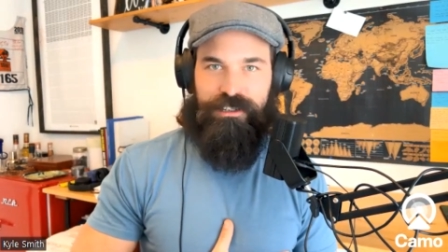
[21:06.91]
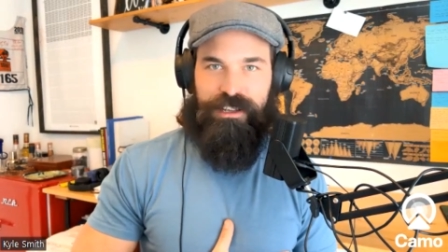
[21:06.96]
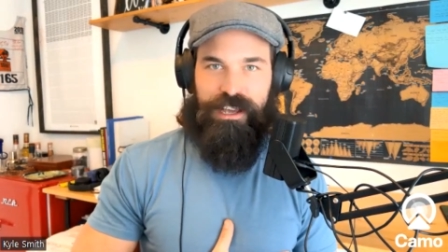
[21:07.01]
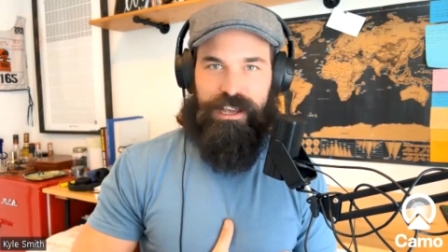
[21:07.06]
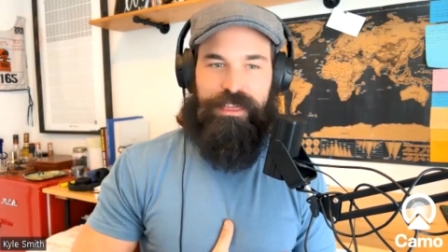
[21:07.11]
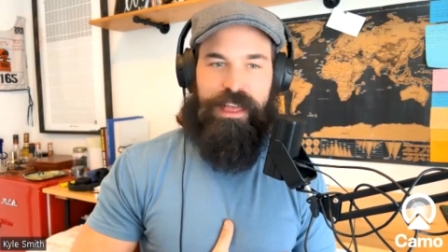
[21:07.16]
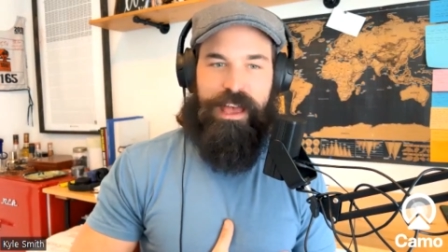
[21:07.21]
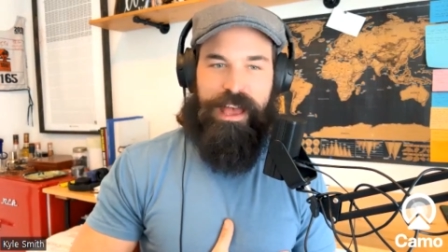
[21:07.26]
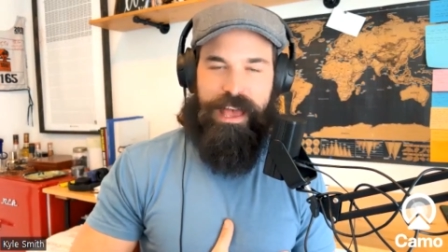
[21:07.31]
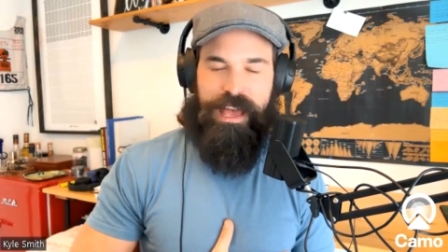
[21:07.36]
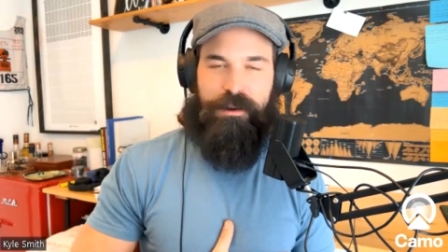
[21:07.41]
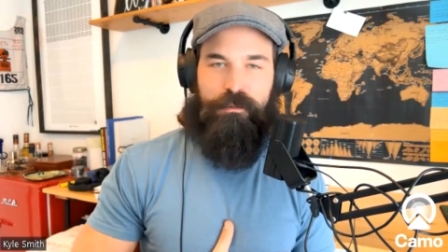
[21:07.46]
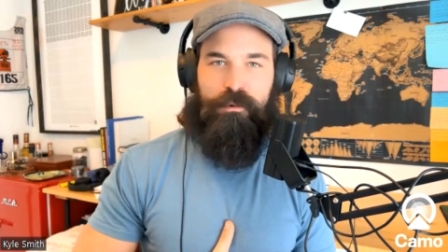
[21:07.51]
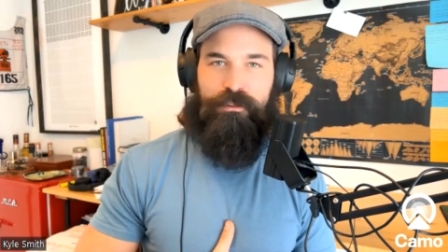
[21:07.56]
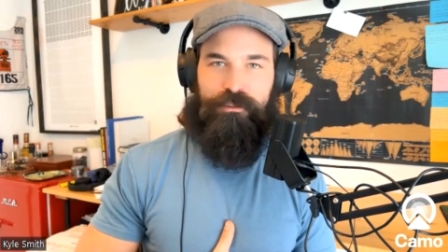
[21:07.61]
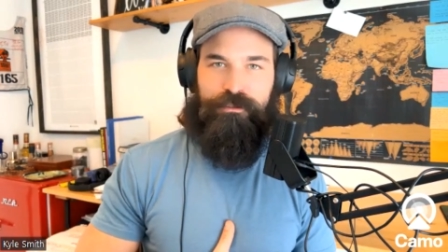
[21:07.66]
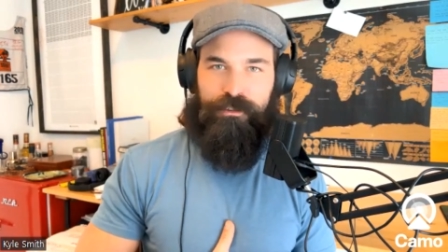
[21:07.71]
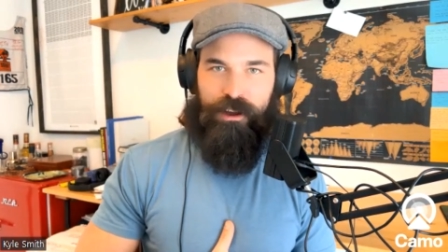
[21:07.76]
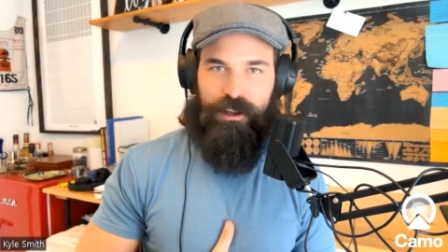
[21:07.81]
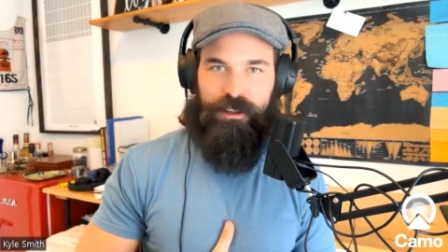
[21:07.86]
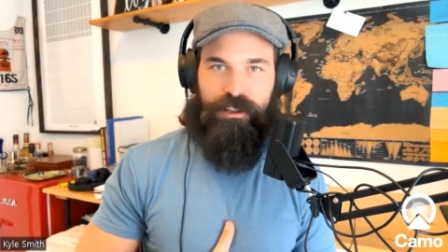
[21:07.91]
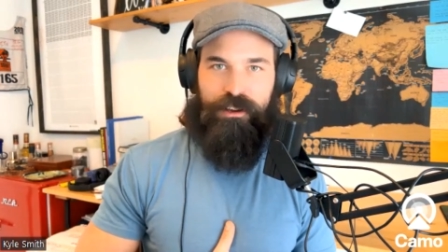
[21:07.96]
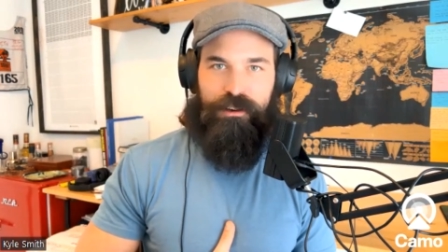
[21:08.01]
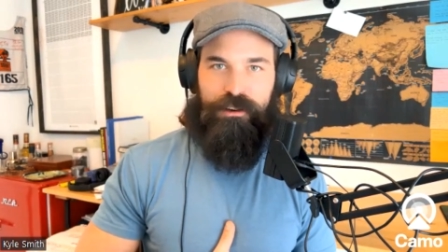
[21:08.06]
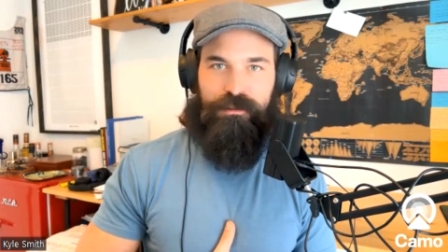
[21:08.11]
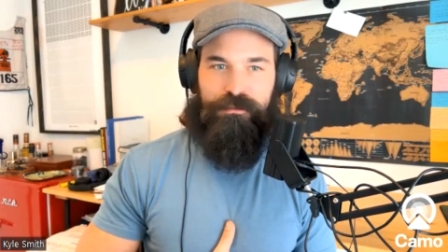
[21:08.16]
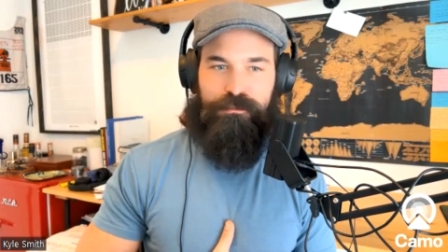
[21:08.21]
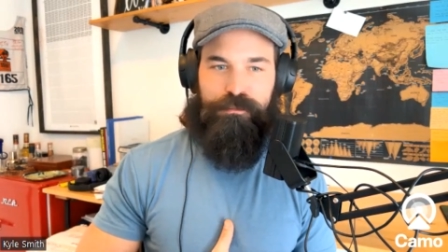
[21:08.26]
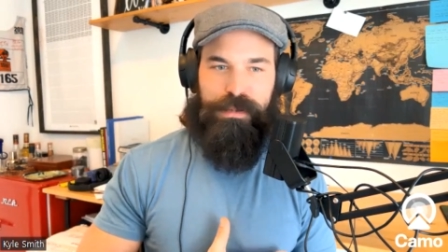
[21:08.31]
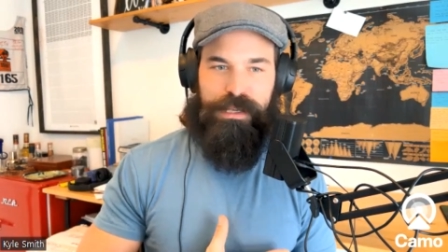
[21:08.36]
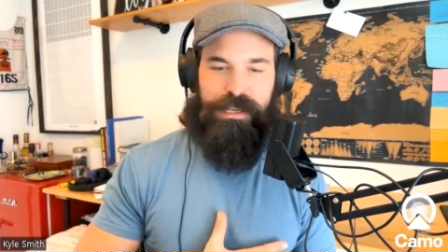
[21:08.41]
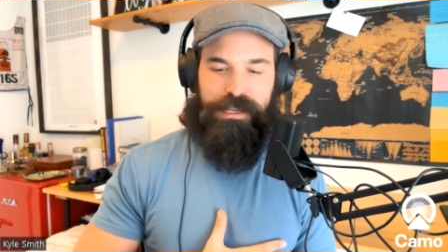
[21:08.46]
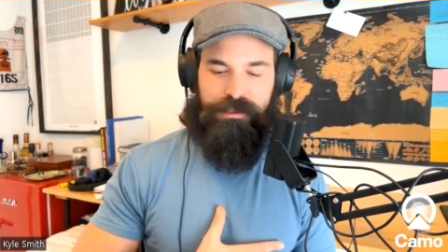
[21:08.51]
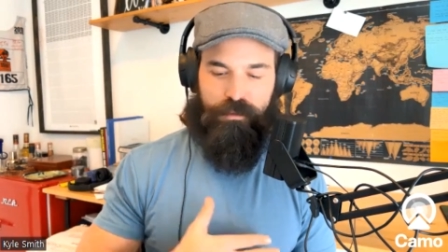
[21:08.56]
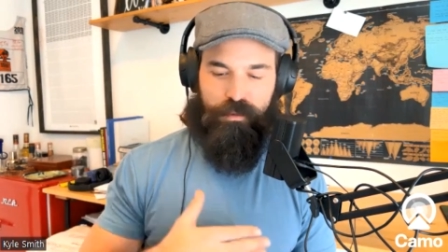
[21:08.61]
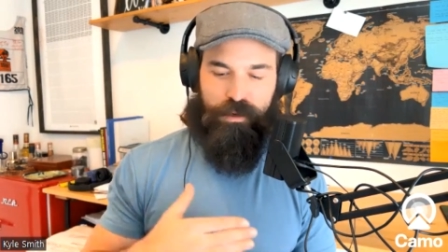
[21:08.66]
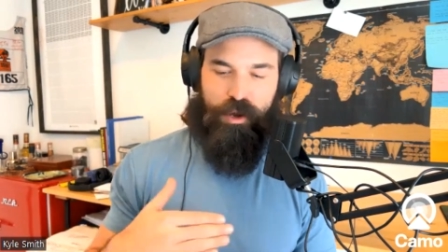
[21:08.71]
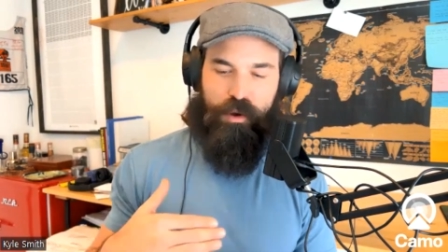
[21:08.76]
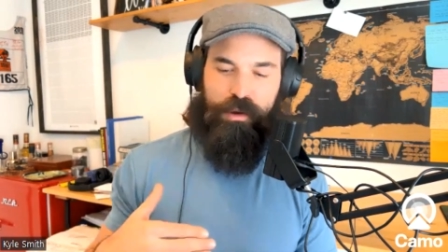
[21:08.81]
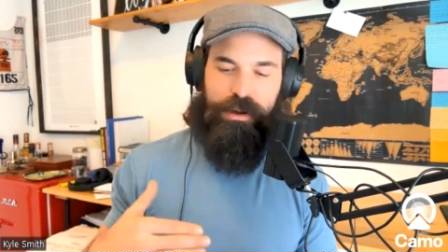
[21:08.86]
and the head will follow because
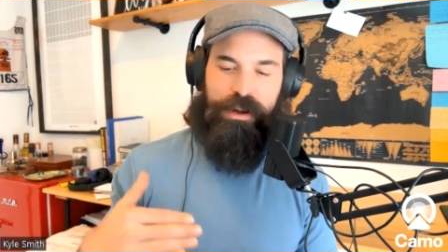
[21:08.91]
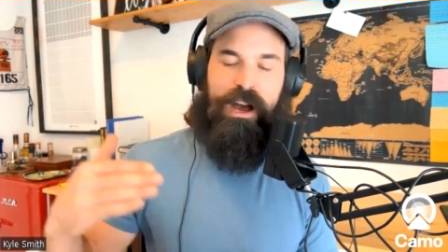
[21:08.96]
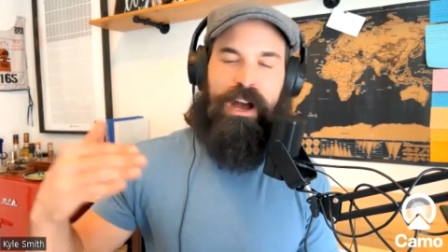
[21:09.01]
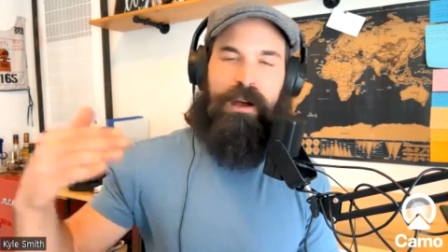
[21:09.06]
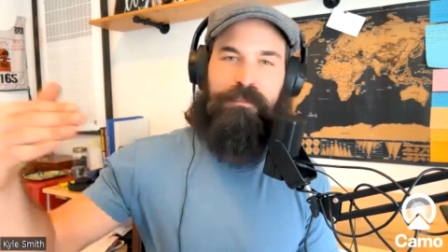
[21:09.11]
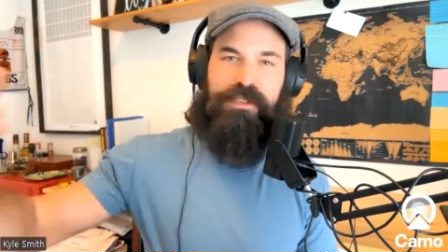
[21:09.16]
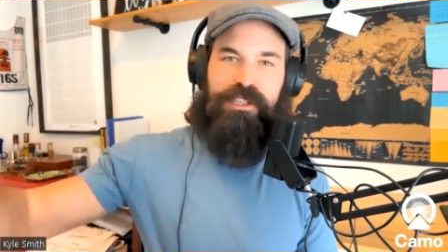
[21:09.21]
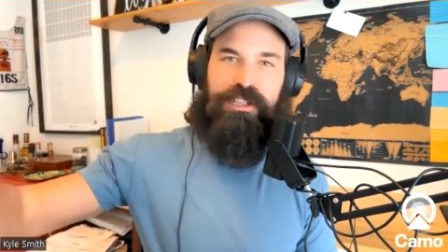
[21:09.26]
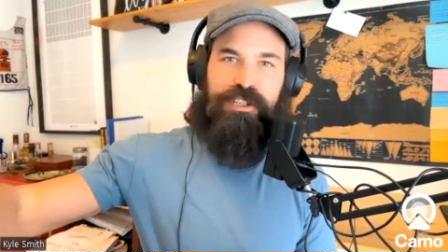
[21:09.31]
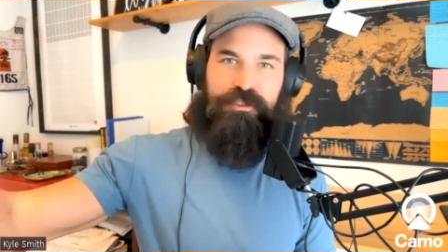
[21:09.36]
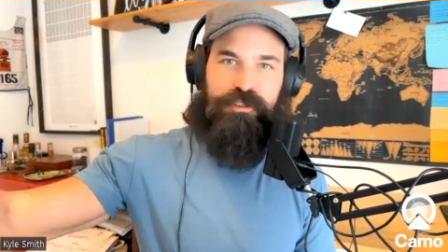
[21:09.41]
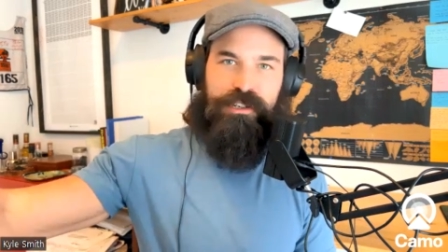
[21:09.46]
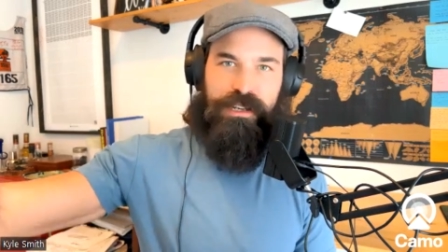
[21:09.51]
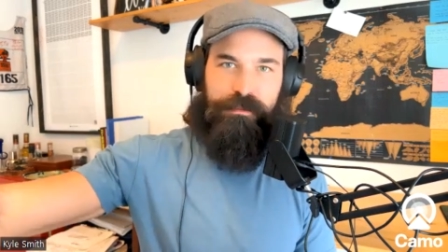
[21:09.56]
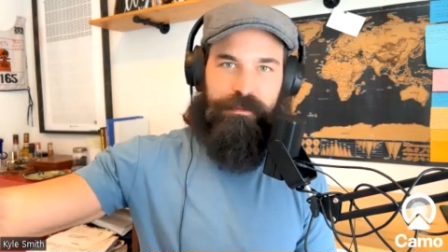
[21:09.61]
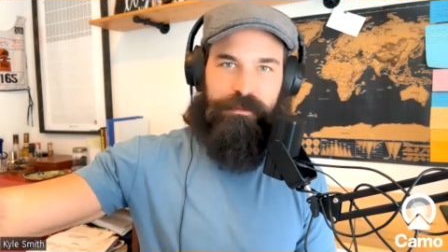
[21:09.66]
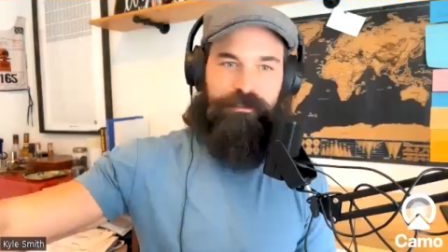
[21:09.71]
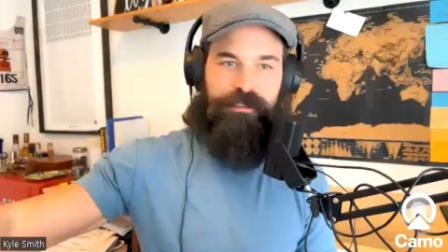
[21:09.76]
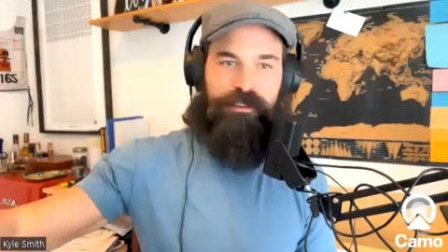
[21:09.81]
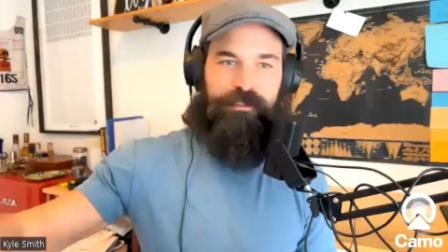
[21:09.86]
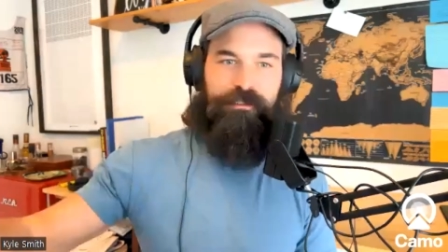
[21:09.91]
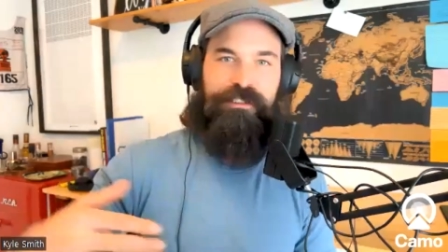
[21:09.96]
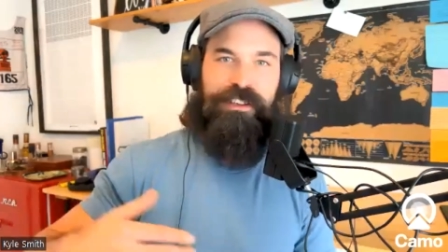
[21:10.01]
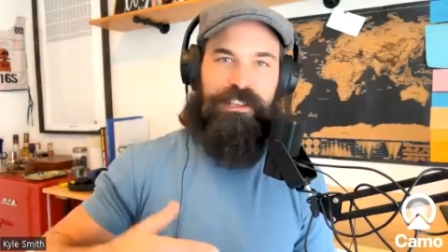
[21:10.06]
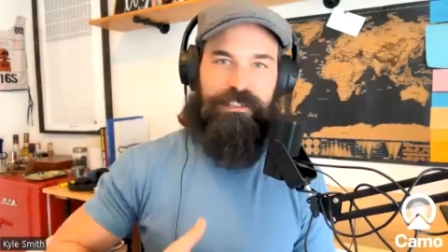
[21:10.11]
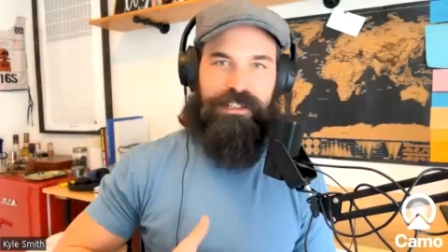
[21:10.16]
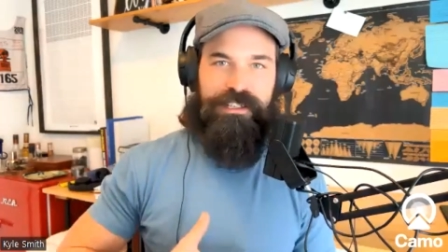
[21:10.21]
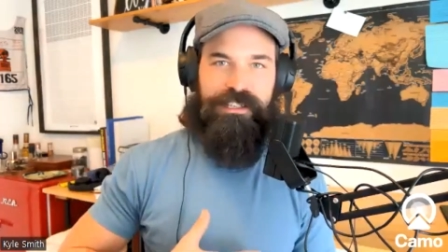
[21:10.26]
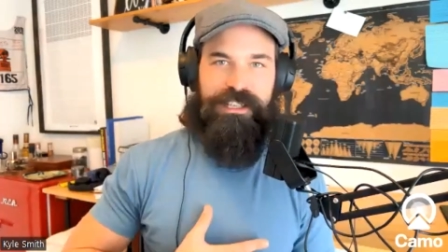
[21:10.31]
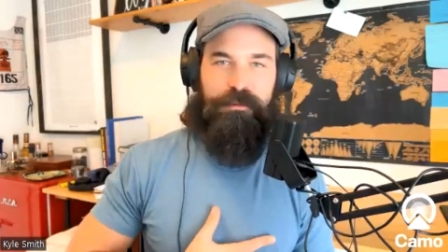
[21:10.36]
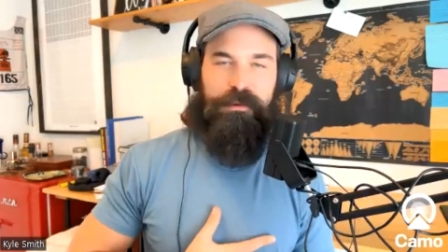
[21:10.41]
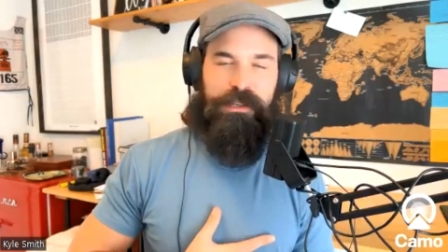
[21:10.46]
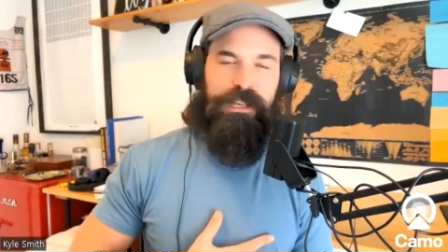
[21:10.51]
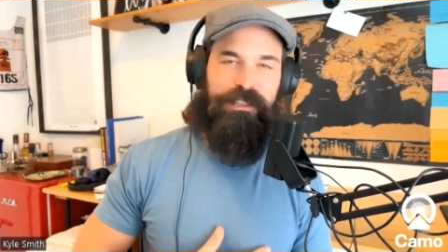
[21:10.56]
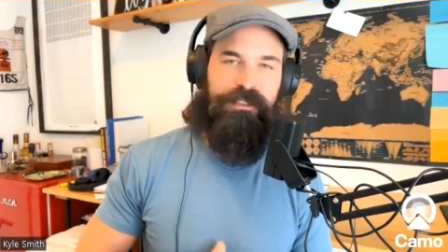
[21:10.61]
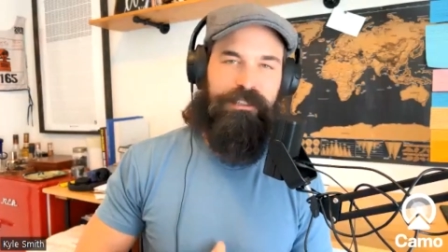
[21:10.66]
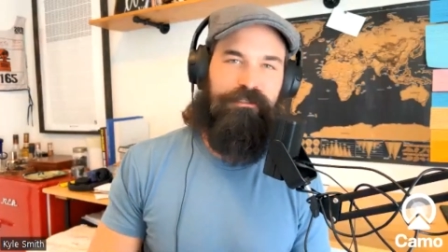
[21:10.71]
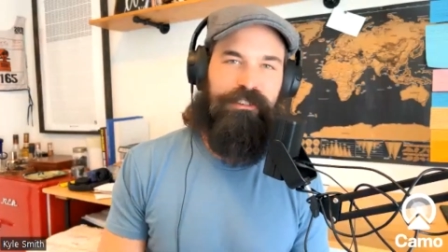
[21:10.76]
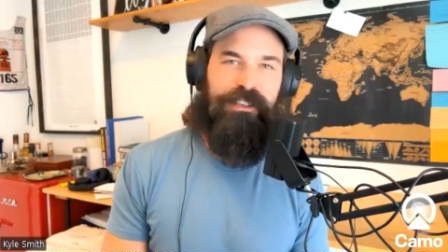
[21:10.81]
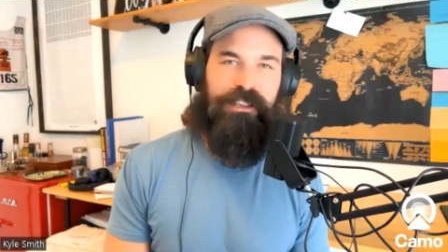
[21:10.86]
we're going upstream of the feelings that we get
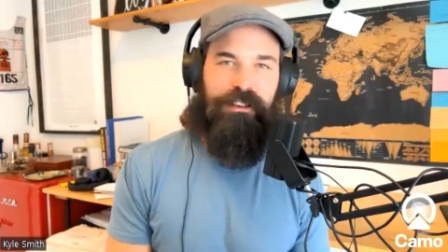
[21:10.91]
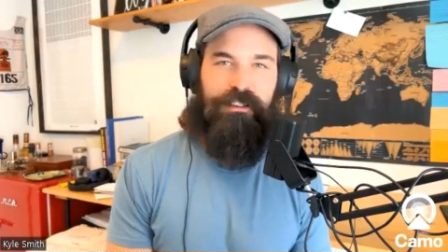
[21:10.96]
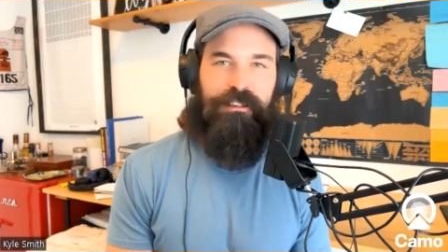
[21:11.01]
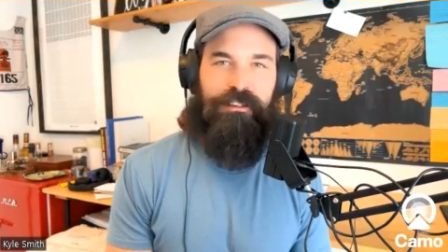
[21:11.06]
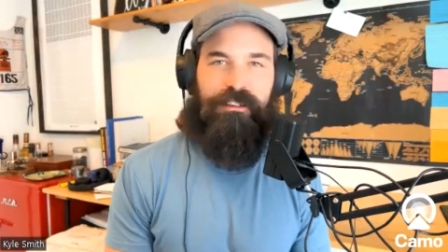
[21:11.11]
to feel.